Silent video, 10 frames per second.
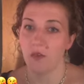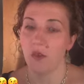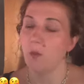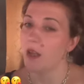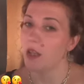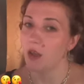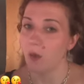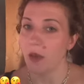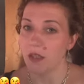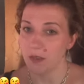and well.
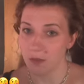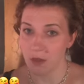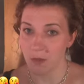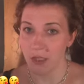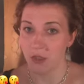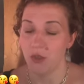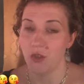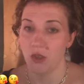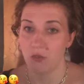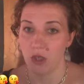Welcome to my
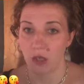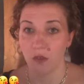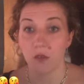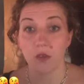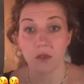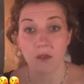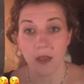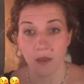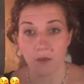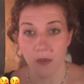YouTube channel. For those who I
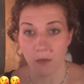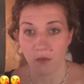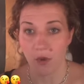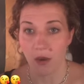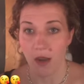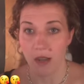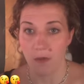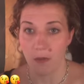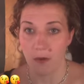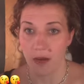haven't met before, I'm
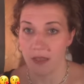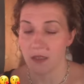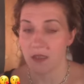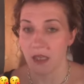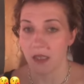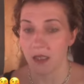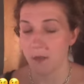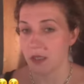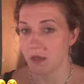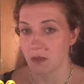Emma Ryder, psychic
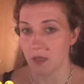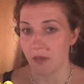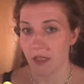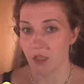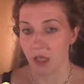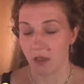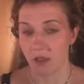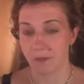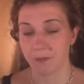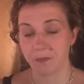medium and divine
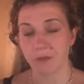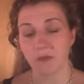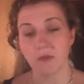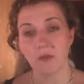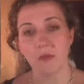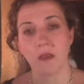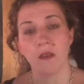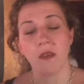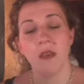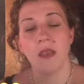channeler.
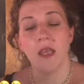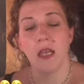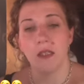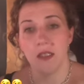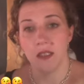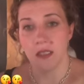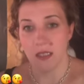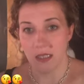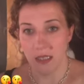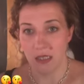And this is the
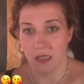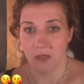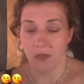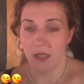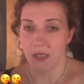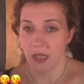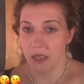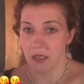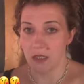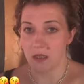daily divine
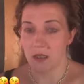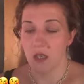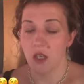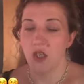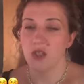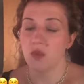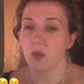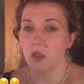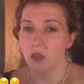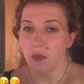guidance. So
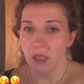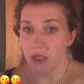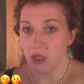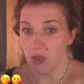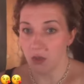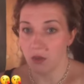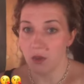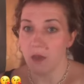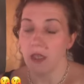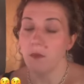what do we need to know to
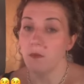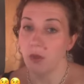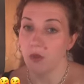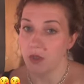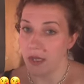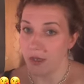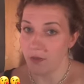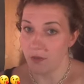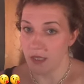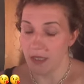make the most out of
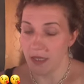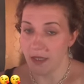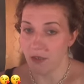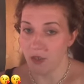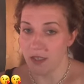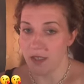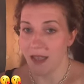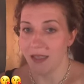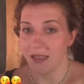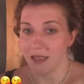today's energies? Oh,
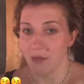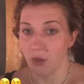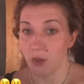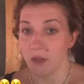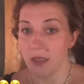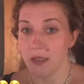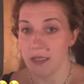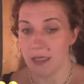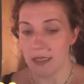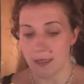let's have a look and
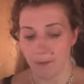see.